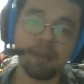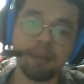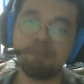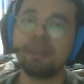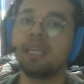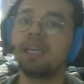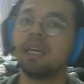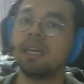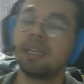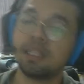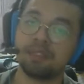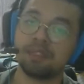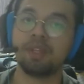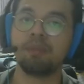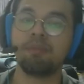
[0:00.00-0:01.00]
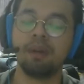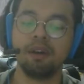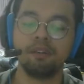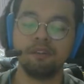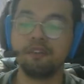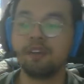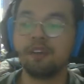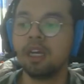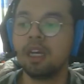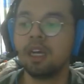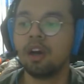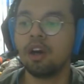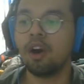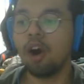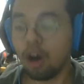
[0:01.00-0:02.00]
be a history buff,
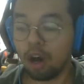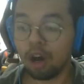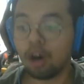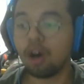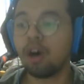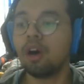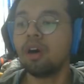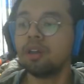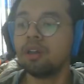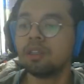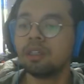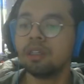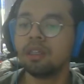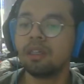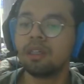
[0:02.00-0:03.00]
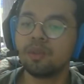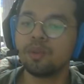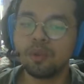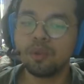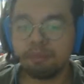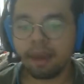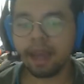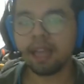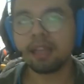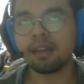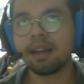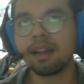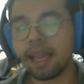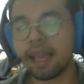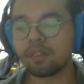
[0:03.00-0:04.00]
or you might
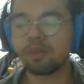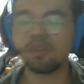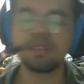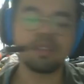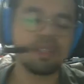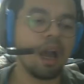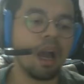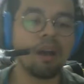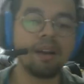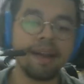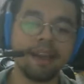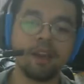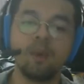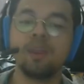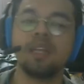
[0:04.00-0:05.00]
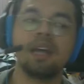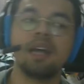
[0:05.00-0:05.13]
like to see how language has